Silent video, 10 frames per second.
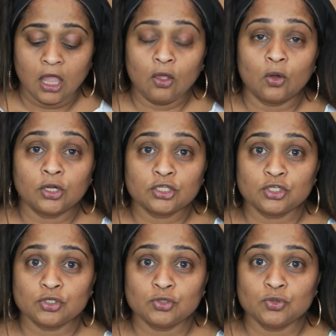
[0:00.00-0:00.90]
going to
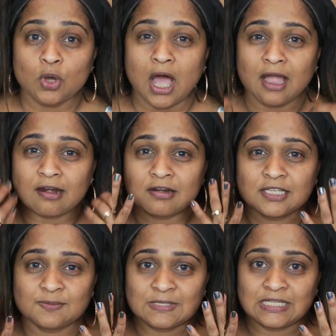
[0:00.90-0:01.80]
do a
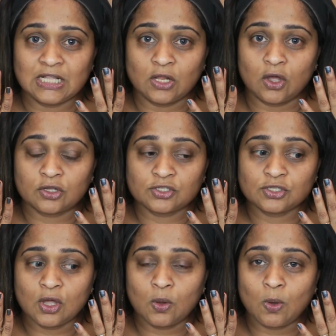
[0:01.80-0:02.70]
Christmassy look.
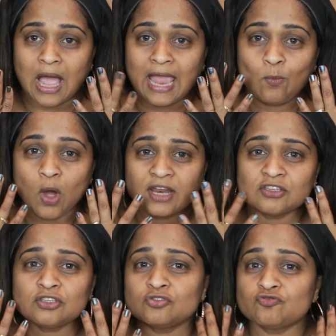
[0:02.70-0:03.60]
So I wanted
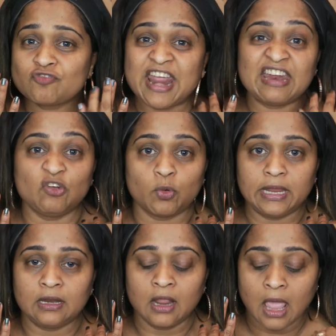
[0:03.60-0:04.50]
to do red and
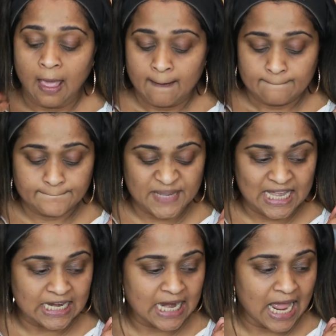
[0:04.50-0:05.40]
green,
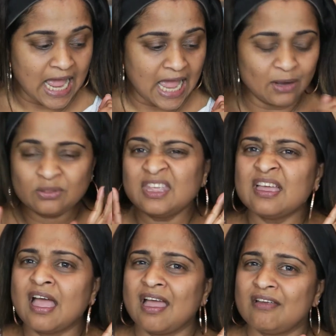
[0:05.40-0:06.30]
but I don't
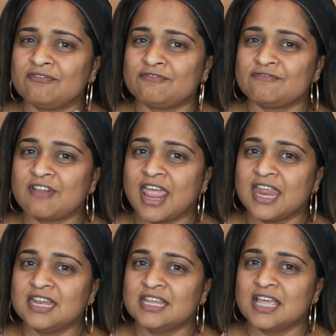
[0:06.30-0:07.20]
think I have
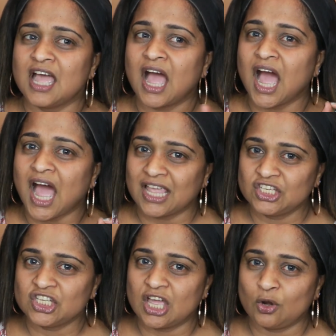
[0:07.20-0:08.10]
red
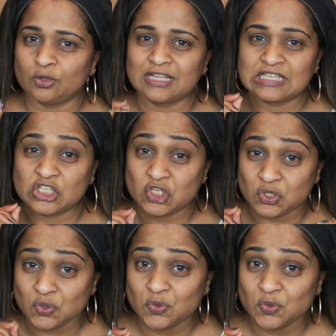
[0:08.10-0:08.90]
eyeshadow that's true